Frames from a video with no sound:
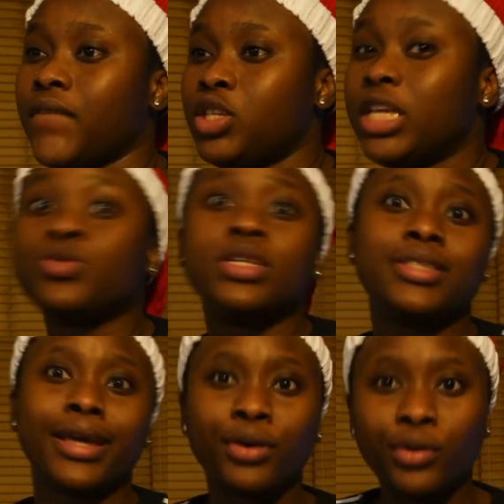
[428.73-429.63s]
This is the
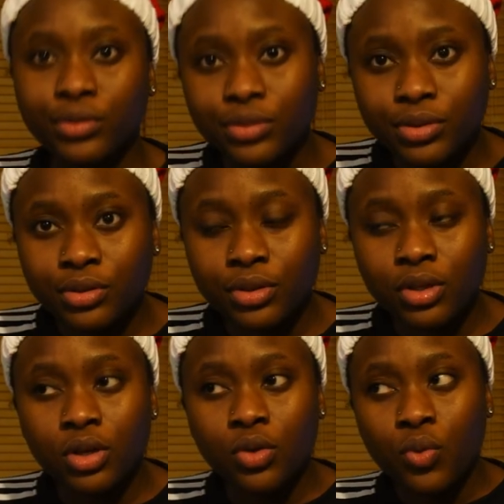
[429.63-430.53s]
second.
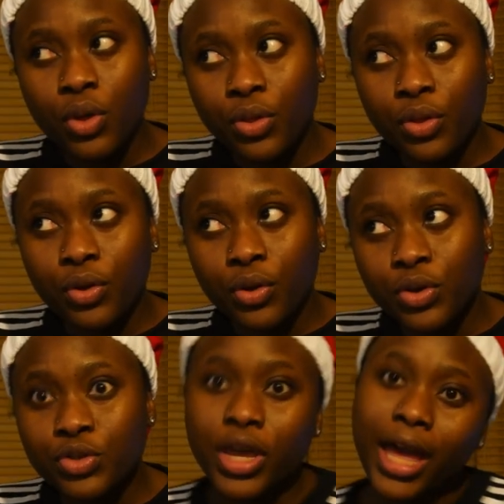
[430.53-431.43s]

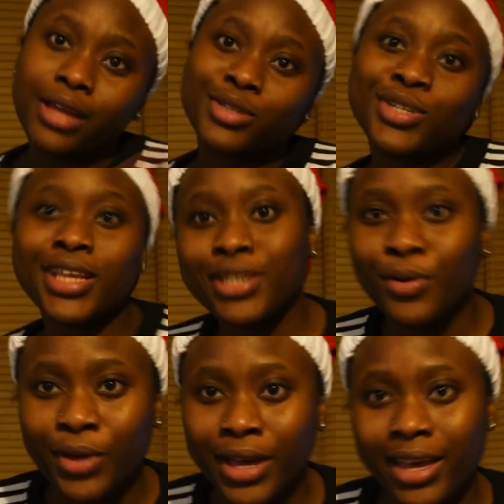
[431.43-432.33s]
So yeah, 2 days
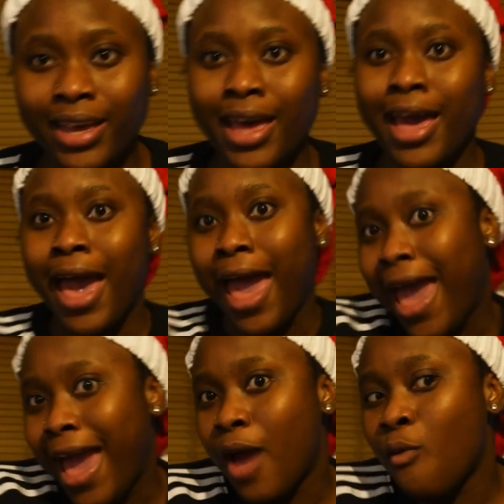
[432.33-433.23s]
away.
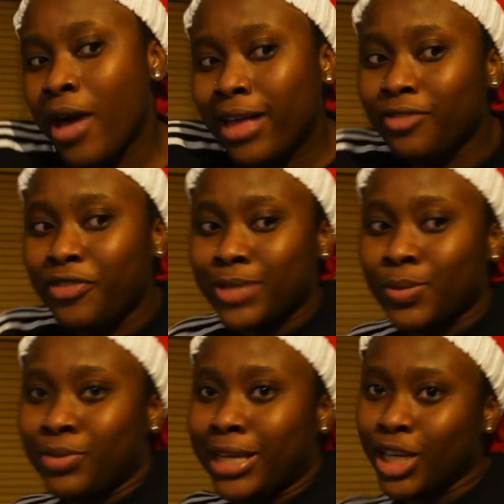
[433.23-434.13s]
And we're not the first
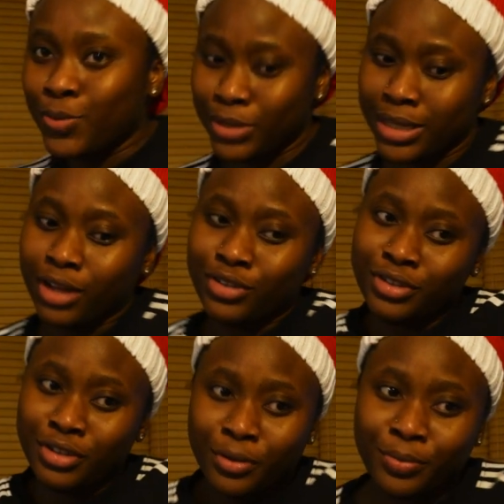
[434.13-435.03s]
people that are just putting our
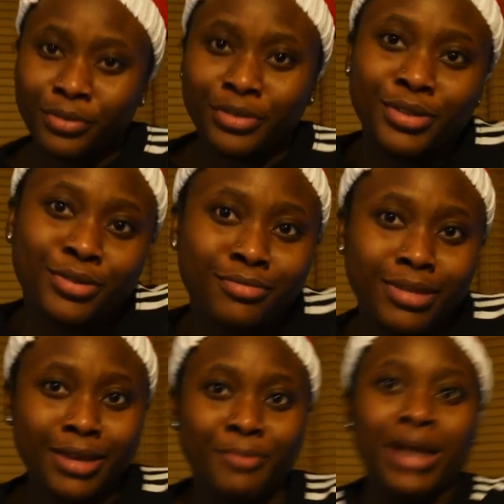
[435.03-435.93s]
tree up on the
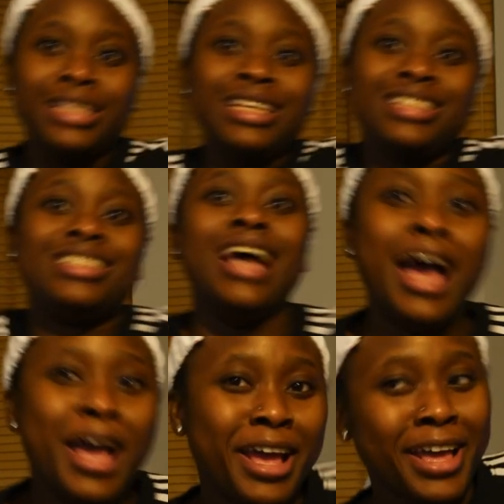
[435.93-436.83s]
by this
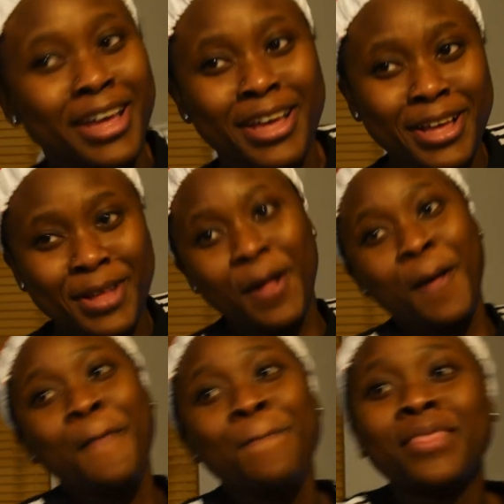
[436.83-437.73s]
time.
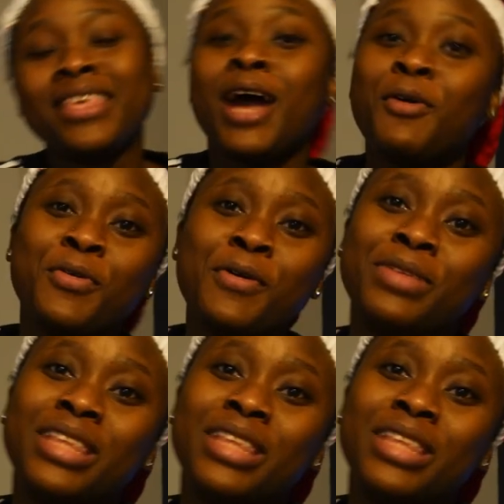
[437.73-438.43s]
You know, we'll be